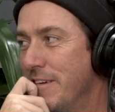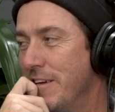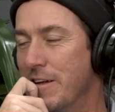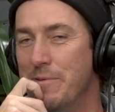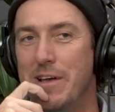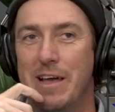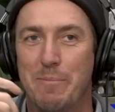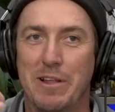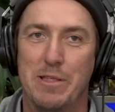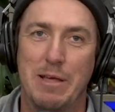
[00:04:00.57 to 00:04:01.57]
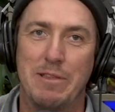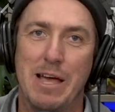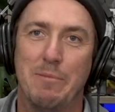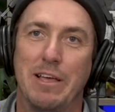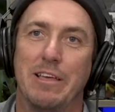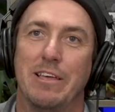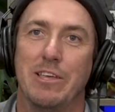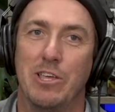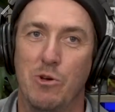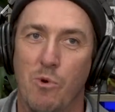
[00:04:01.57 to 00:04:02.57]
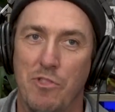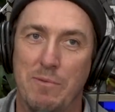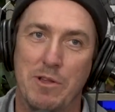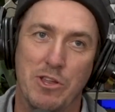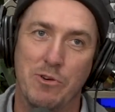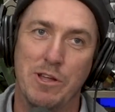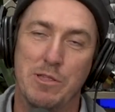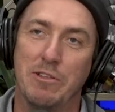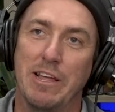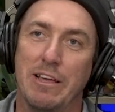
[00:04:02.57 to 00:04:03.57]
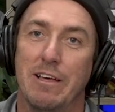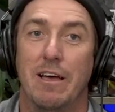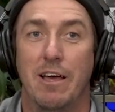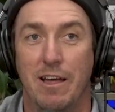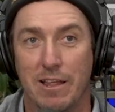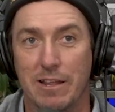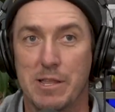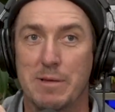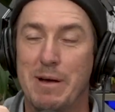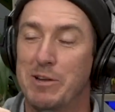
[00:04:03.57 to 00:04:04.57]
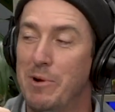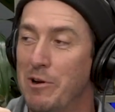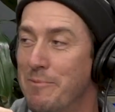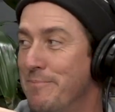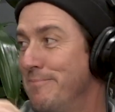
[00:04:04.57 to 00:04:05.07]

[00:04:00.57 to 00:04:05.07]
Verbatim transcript: You know, but at the same time, like you want them to do it. So like, let's come back tomorrow.